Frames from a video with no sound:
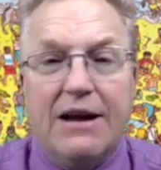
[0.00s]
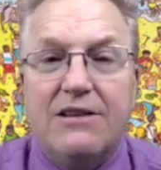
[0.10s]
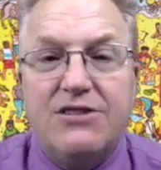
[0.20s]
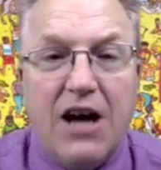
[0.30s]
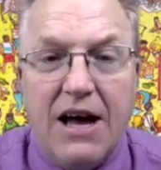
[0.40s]

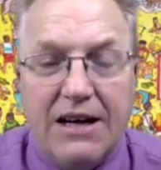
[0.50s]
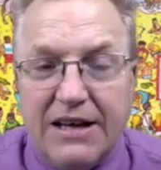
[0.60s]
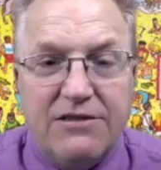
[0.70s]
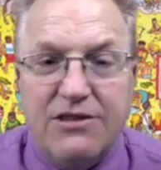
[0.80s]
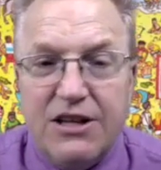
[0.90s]
He's done.
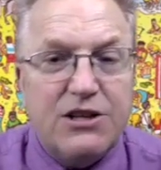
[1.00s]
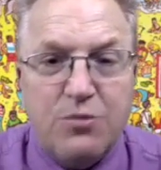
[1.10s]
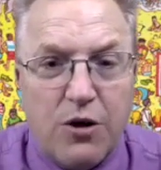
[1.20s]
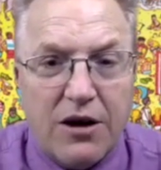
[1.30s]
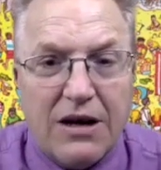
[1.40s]
He did his
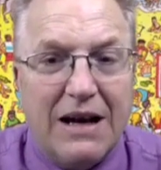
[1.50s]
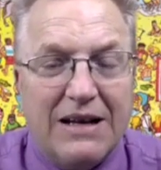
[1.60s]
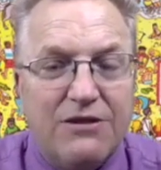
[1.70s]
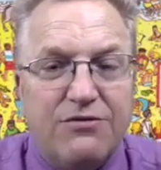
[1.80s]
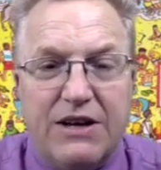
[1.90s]
work and
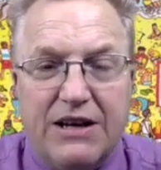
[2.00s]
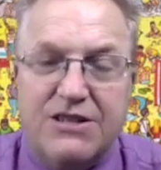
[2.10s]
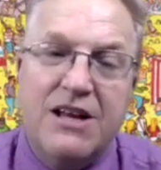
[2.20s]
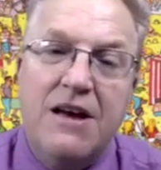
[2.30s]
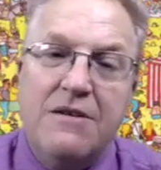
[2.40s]
he's finished.